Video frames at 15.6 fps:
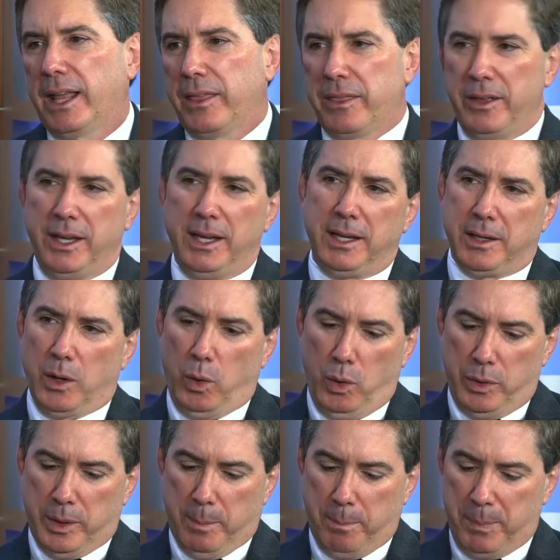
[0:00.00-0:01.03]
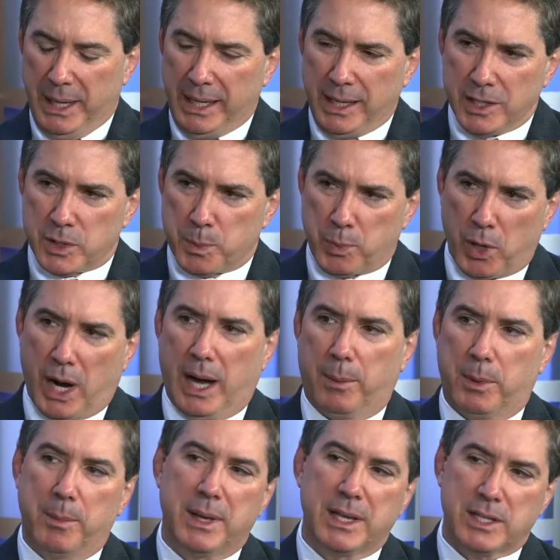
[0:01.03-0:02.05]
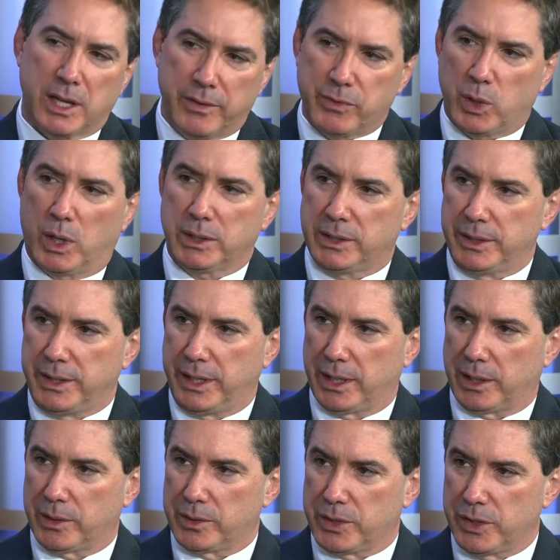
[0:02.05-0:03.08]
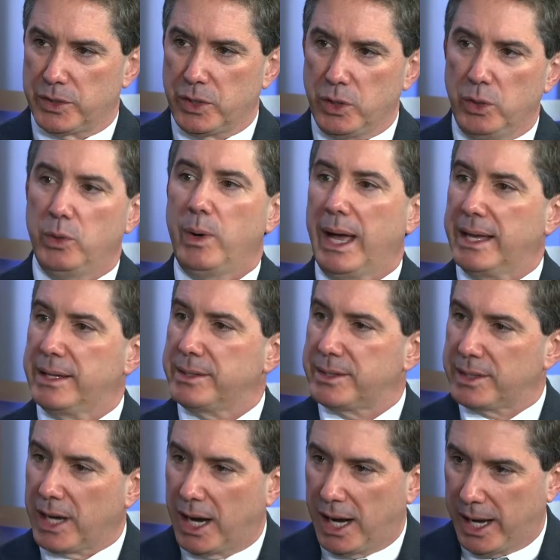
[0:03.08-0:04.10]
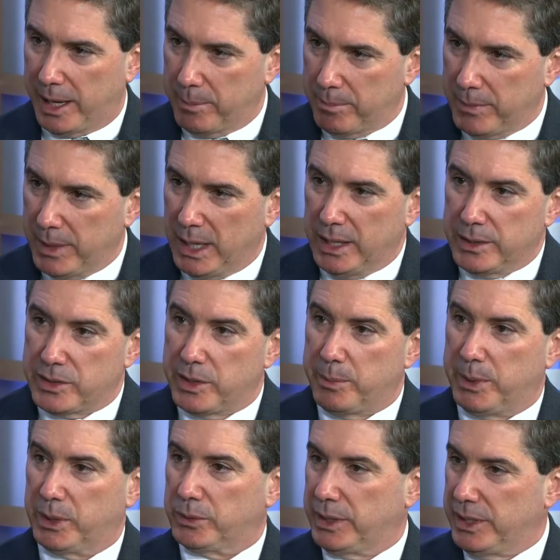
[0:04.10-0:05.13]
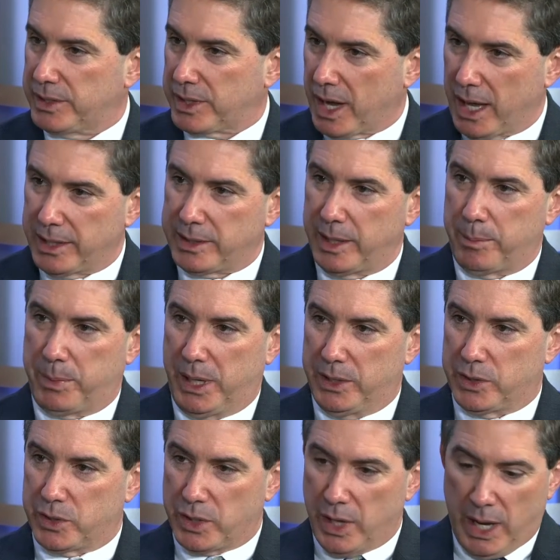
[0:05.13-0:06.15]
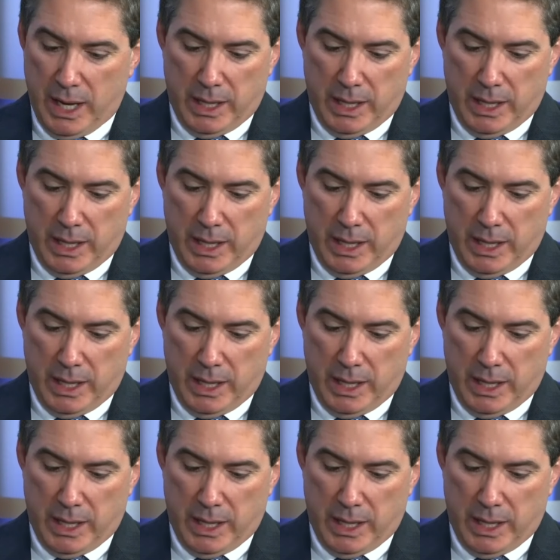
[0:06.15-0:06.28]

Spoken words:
I think the biggest problem, as I've talked to dealers, is who has time to build these content pages.